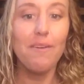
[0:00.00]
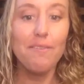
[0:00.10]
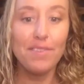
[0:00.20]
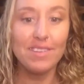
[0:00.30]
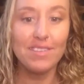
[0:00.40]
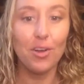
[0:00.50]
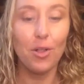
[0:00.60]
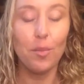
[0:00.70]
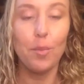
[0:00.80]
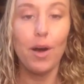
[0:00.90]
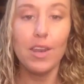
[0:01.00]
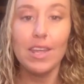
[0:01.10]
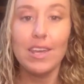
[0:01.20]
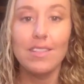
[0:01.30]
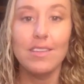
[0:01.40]
physical body.
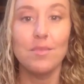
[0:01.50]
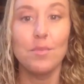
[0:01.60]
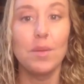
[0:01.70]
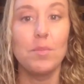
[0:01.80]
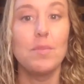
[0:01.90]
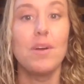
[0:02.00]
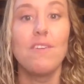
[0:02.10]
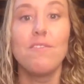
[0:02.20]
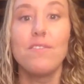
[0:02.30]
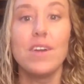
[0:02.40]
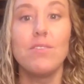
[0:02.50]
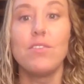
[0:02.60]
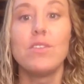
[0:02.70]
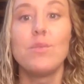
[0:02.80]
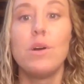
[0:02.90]
And this might be my
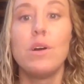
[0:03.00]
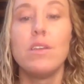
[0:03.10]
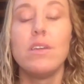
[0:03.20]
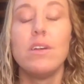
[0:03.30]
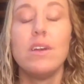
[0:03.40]
favorite one.